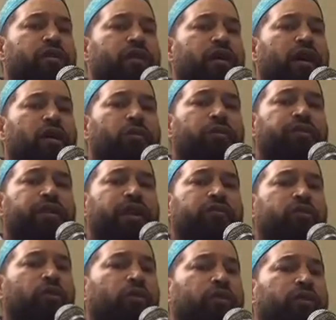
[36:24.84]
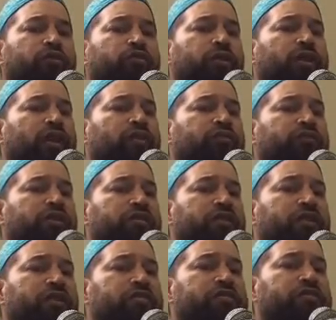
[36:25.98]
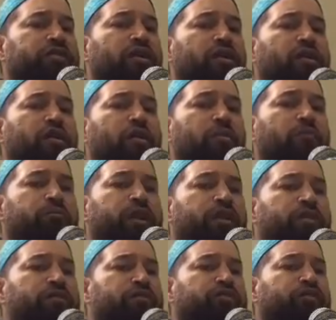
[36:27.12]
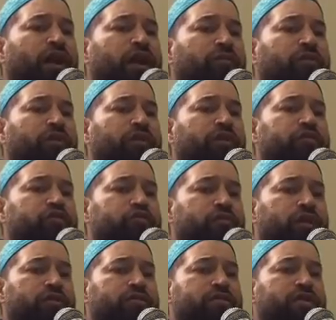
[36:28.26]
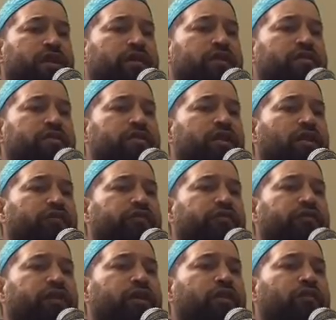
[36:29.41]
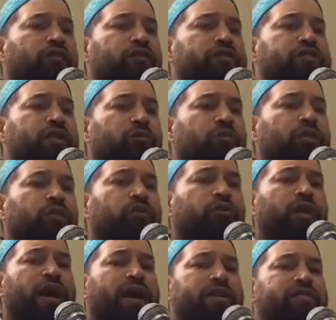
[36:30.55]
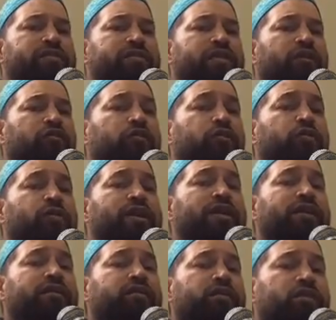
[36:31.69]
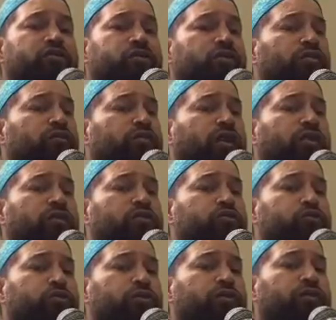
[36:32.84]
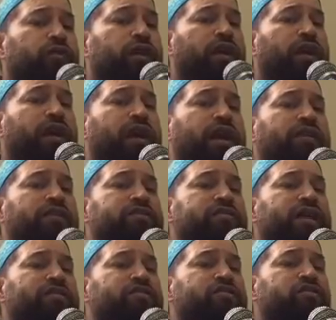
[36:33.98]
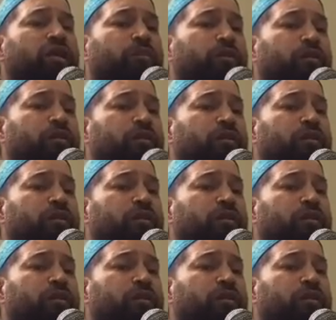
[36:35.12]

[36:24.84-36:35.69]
I will not go into a lot of details because of time constraints. And it is enough for someone who has the real intention to follow the truth and he's not stubborn,